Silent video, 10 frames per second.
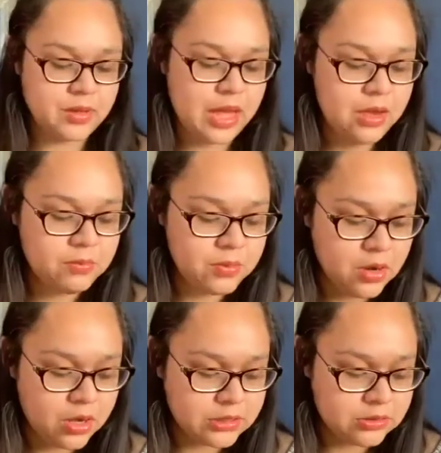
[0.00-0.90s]
I would
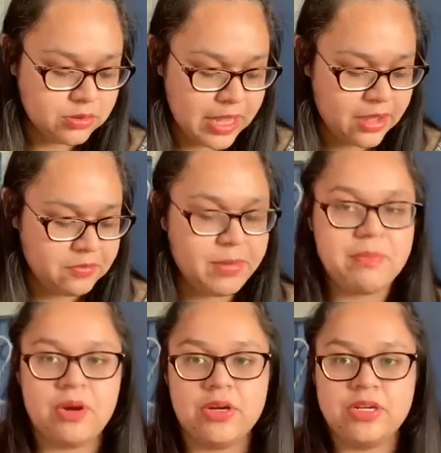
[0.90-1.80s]
also have my
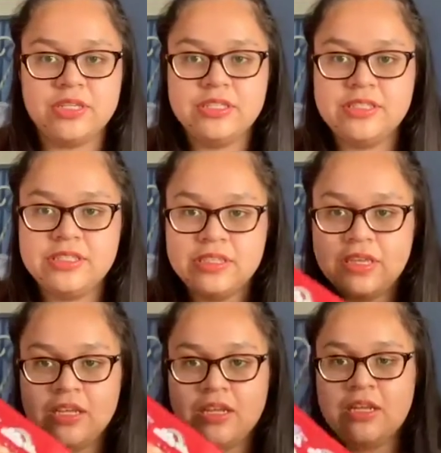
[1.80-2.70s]
markers,
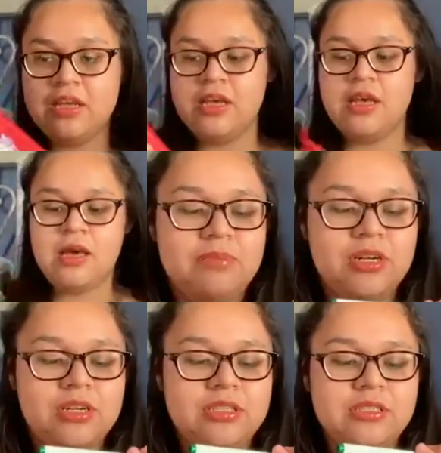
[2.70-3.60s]

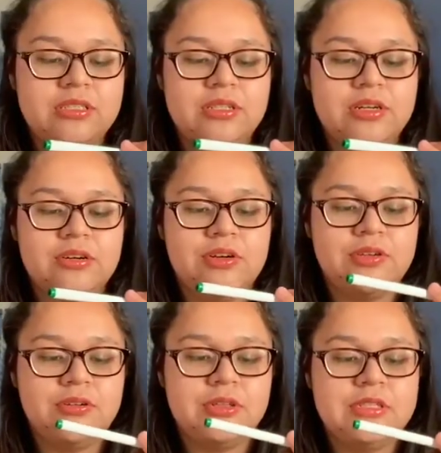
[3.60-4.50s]
the
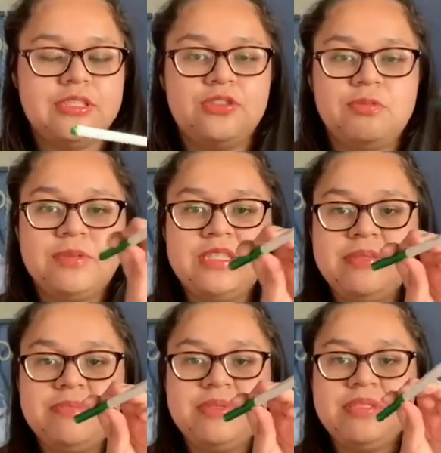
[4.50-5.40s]
Crayola Super
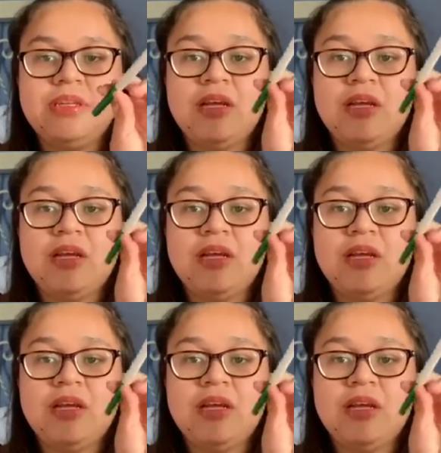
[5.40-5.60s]
Tips.